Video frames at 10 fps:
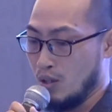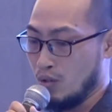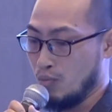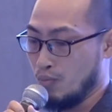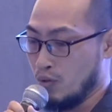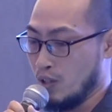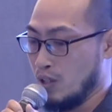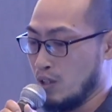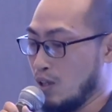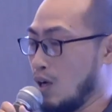to put
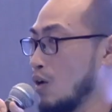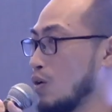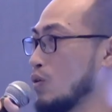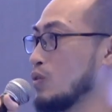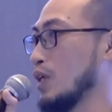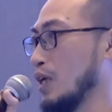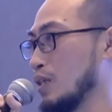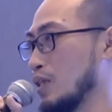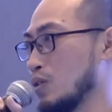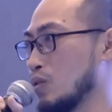these old and
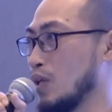new